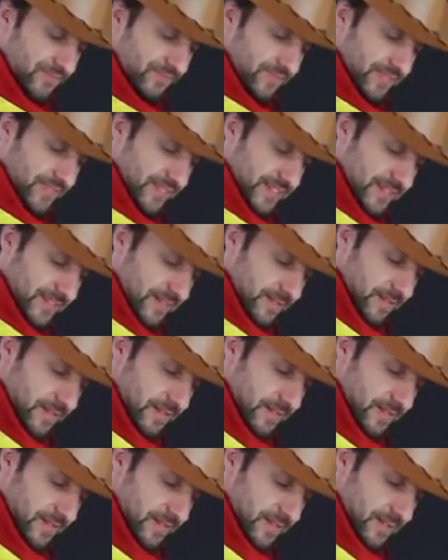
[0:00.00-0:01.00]

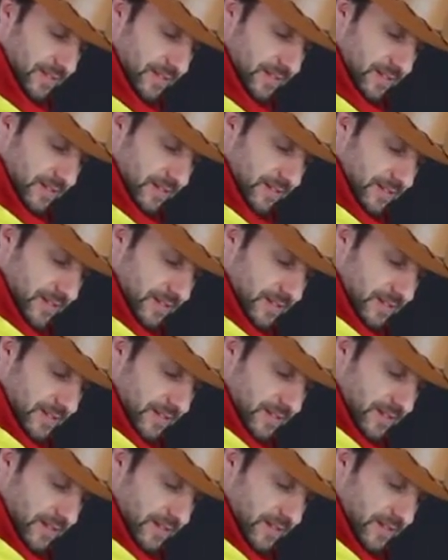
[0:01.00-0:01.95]
Nothing is said.